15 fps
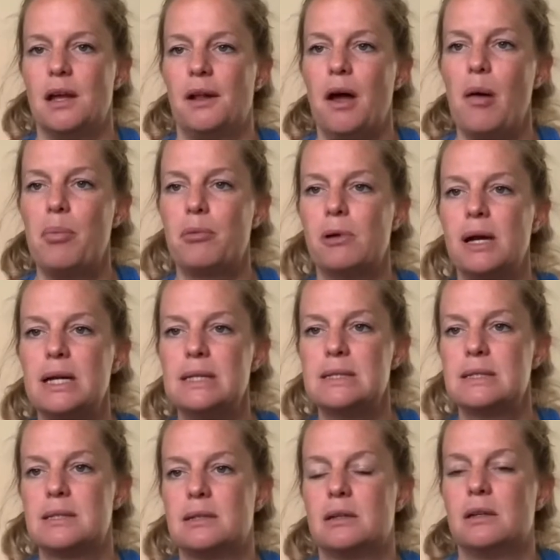upright
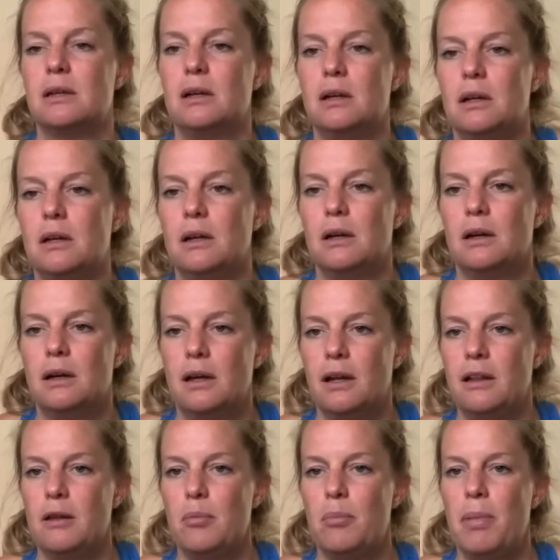and the